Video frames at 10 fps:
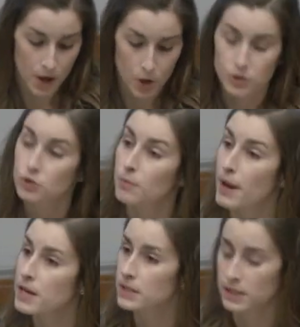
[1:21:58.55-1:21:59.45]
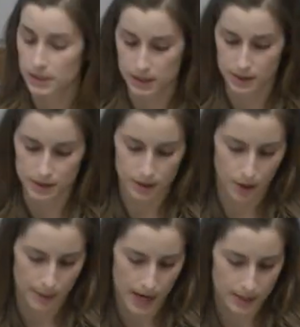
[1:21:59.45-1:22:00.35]
goes a tremendous distance in
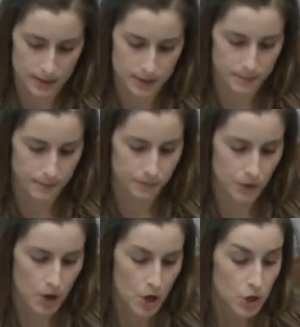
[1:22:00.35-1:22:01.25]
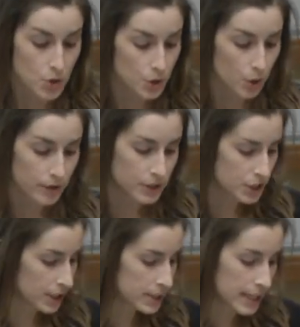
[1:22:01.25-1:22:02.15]
our minds. You could order a
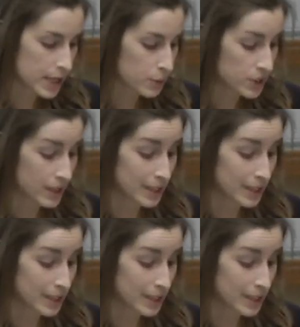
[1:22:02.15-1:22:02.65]
chicken sandwich